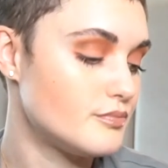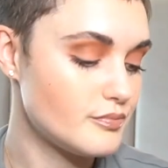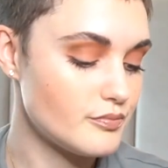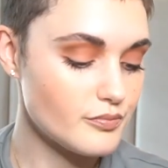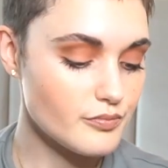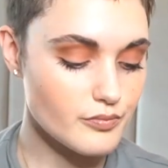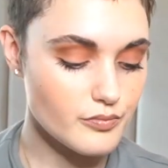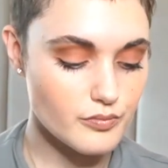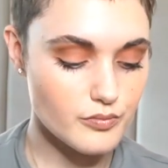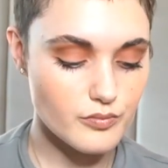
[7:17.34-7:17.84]

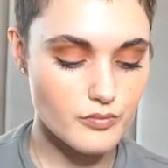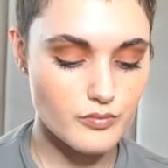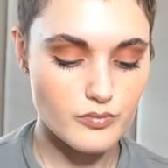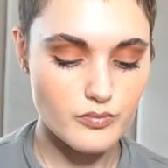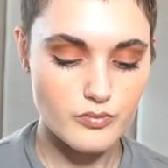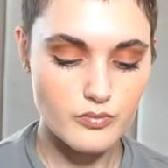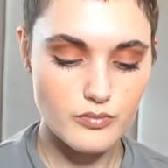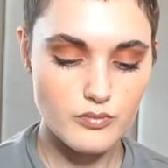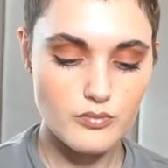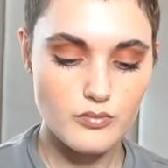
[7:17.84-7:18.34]

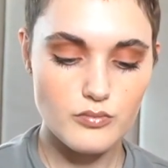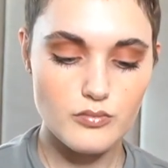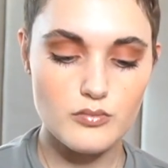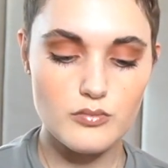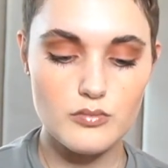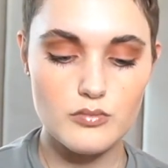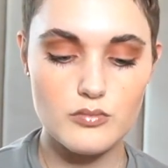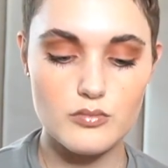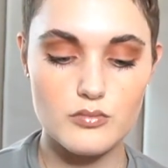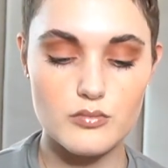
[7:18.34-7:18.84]

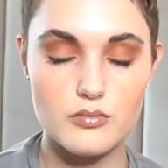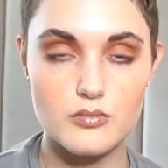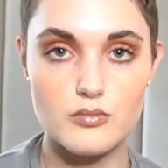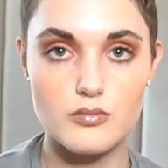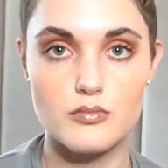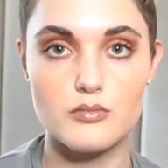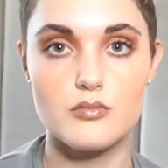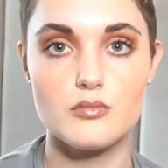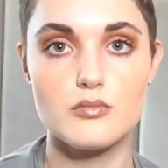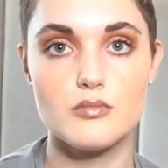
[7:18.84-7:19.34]

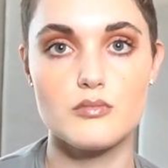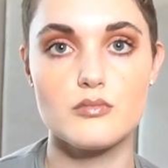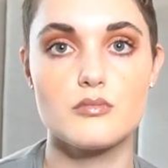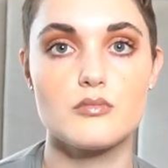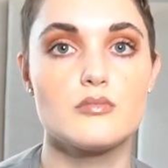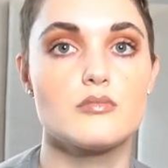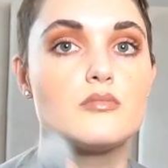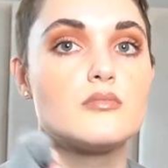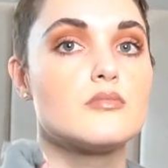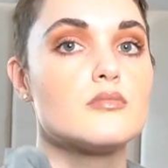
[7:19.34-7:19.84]

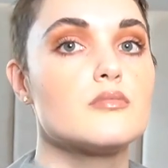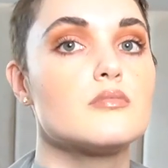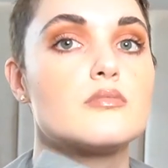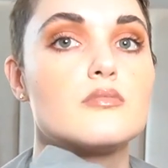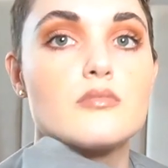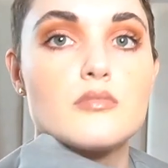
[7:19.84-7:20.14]
(not speaking)